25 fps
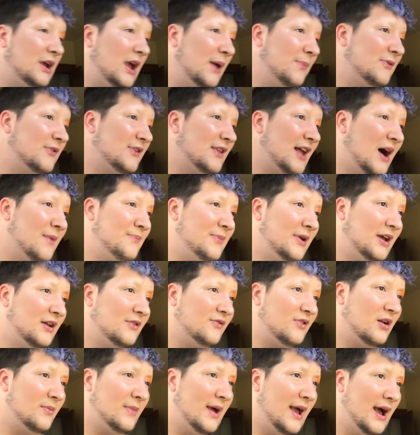keep stopping in
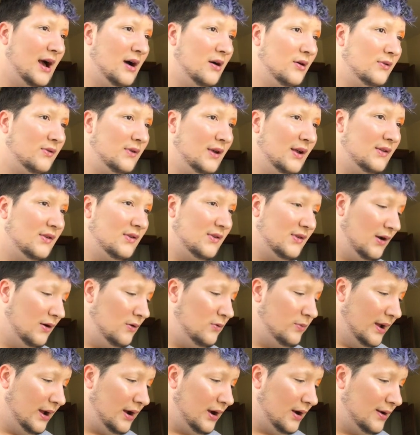front of my house. It's so
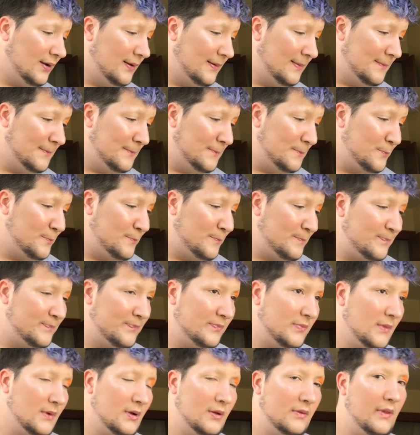weird.
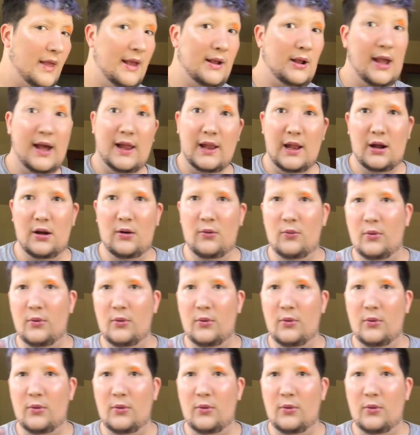Like, hello,